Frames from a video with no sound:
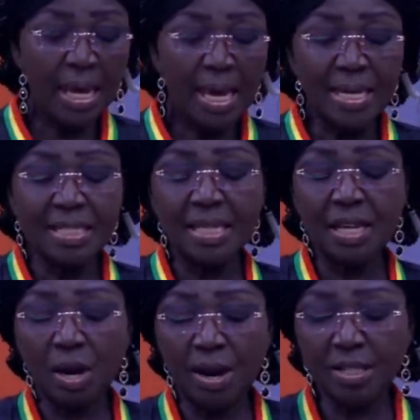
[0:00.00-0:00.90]
and CD
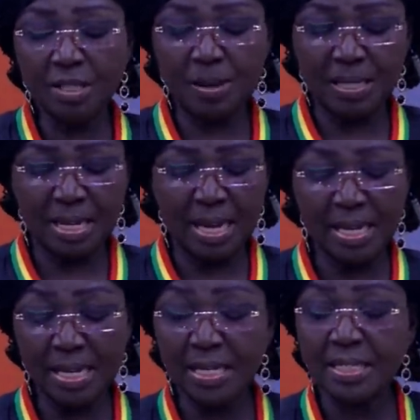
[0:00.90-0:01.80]
ointment
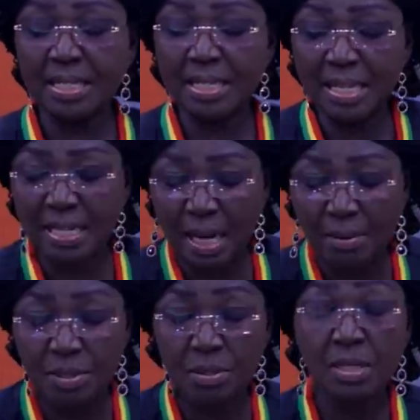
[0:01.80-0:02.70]
any CD
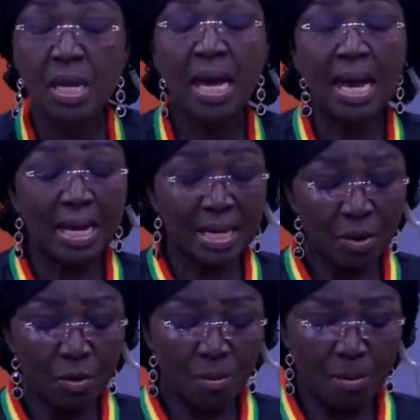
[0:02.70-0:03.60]
capsules ada
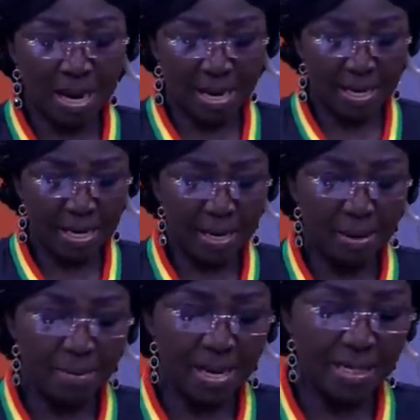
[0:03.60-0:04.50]
roma and
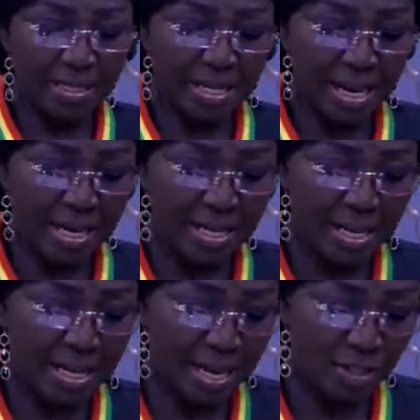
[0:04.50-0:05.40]
emma yegina ye
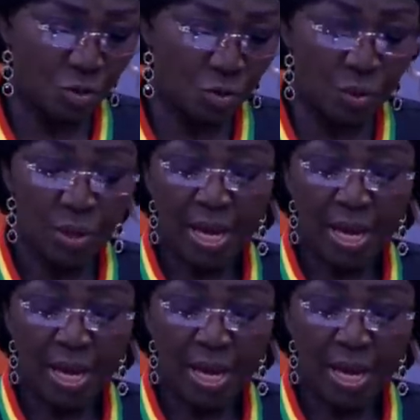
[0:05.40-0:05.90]
nine so